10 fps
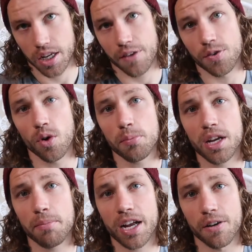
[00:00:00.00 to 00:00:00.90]
If you want me
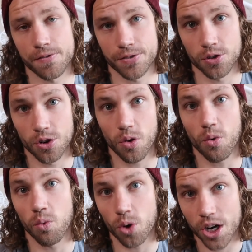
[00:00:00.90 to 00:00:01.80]
to make a full
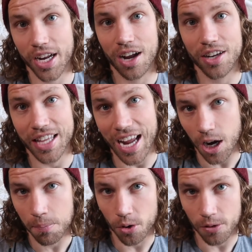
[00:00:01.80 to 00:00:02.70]
workout at the
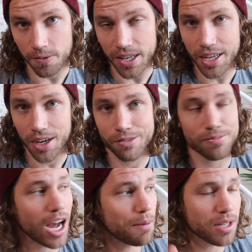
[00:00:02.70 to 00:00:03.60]
airport
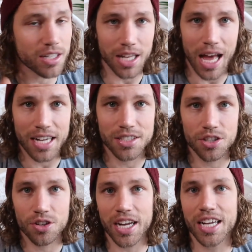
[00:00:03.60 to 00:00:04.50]
video, I'd be glad
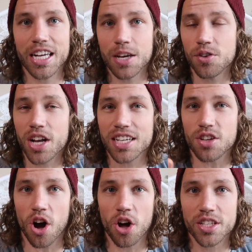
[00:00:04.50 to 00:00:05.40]
to. I can give you guys
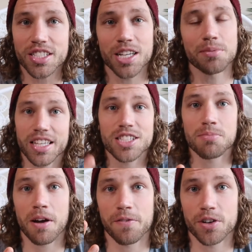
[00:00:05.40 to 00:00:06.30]
all these tips. This is
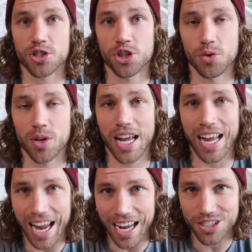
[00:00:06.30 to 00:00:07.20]
my first
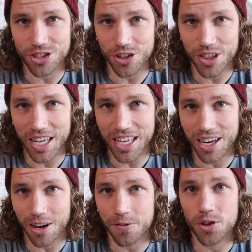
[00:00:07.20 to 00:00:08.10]
Q&A answer thing
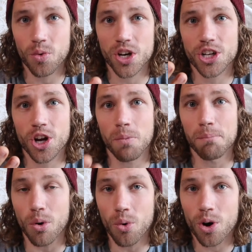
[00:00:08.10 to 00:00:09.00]
here. If you want to know
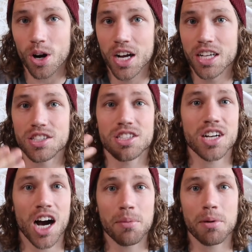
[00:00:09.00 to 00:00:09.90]
more, just
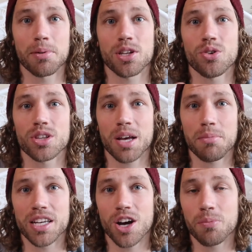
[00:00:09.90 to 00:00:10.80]
comment below and let
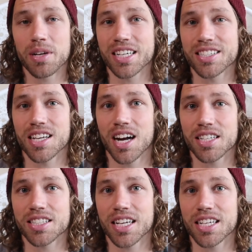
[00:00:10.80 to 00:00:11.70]
me know, because the
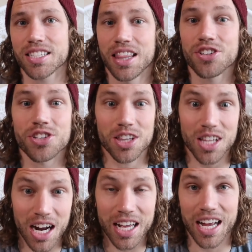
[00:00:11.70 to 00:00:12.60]
honest thing is there's a
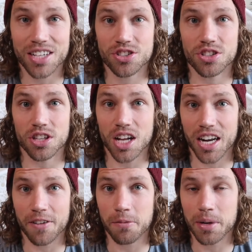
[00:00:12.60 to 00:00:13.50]
lot of answers, a
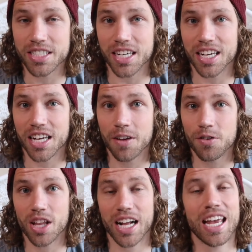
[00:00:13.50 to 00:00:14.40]
lot of information I can give
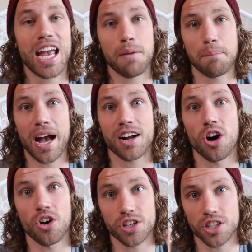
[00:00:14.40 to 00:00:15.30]
you that I can't pack
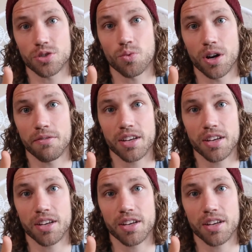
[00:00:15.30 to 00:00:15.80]
all into this one